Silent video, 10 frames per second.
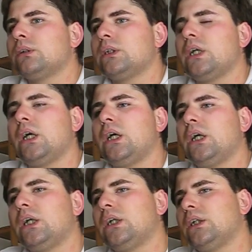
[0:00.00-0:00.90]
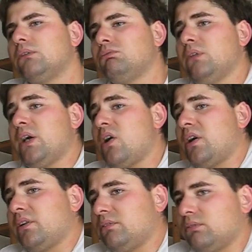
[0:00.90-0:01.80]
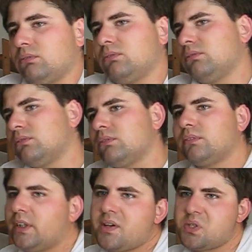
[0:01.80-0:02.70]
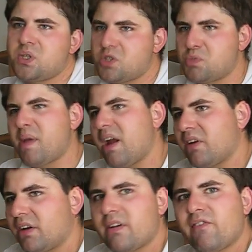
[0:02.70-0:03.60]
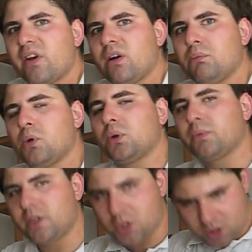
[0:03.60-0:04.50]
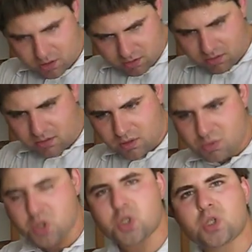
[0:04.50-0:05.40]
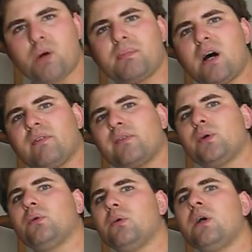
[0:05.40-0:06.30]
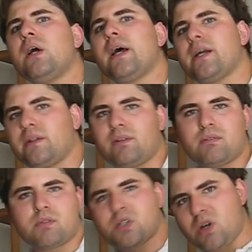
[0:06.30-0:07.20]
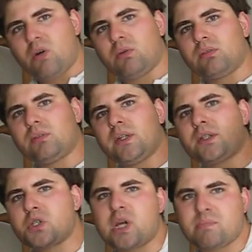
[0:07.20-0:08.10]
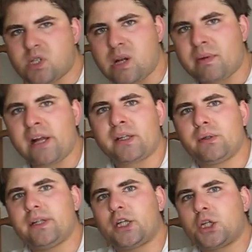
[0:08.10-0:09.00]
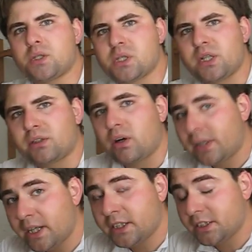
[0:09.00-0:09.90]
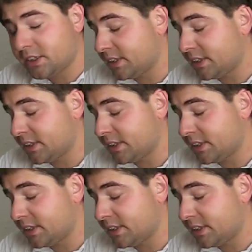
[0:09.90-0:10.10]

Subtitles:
There is the spare graphical mode, which uses top-down view, and so it skips some calculations that are needed in